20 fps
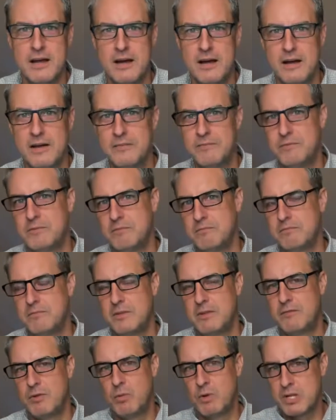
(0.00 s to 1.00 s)
Uh,
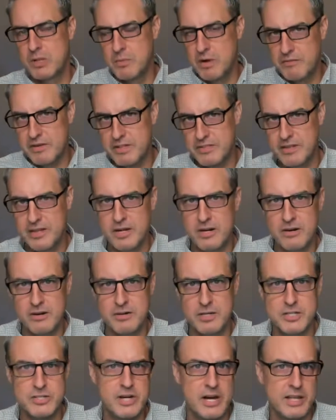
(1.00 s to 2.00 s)
if you went to the movie theater
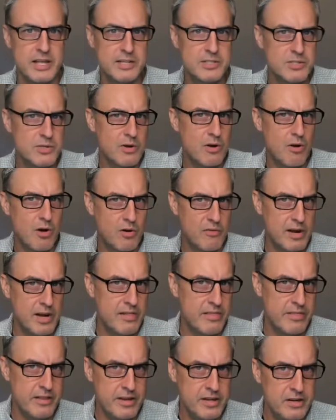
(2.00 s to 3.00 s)
and you try to get into an
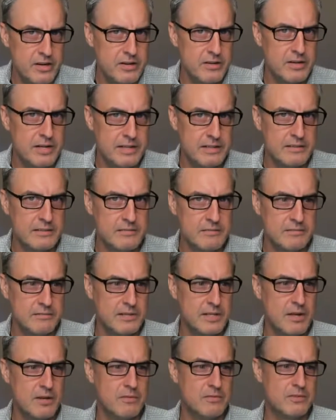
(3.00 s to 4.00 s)
R-rated theater, and
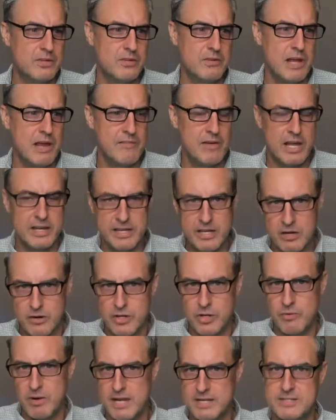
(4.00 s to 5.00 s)
you know, do you have ID?
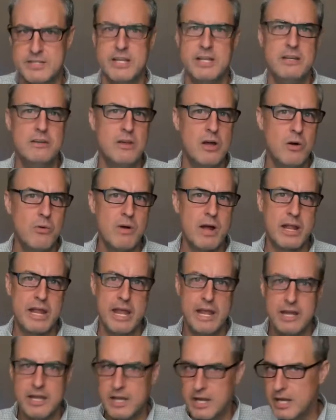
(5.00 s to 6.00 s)
Are you 18? No, I
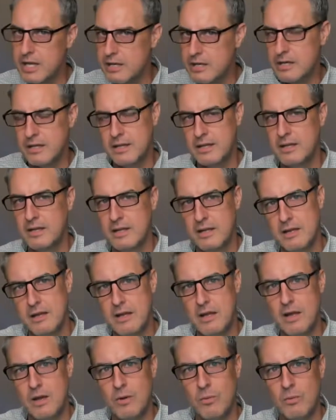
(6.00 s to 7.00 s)
can't get in.
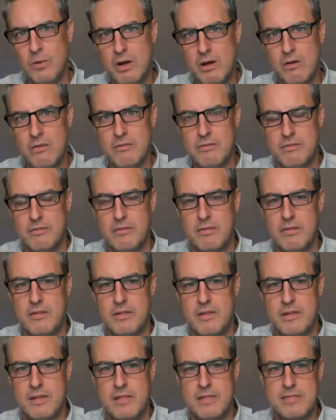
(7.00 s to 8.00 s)
Well,
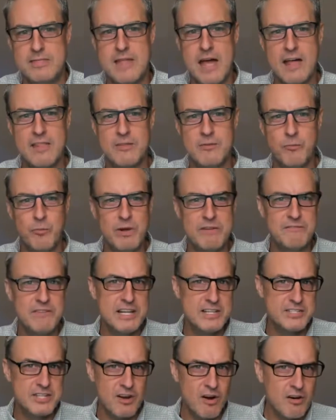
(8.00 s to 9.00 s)
now when
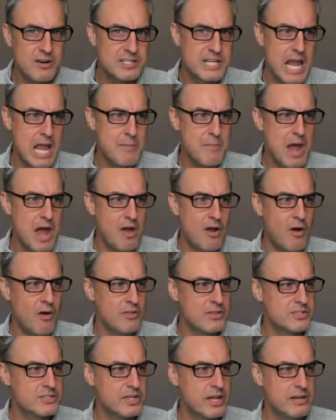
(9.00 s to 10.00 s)
VCRs came out, all
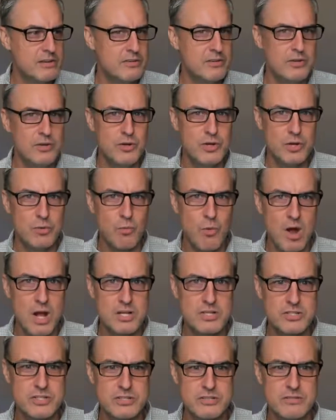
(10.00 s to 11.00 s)
of a sudden you could
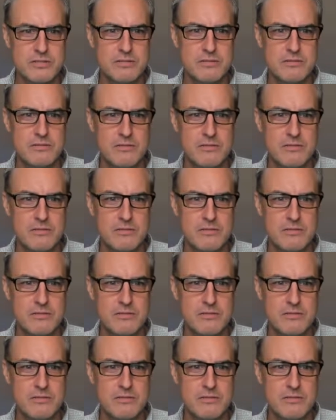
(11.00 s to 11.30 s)
watch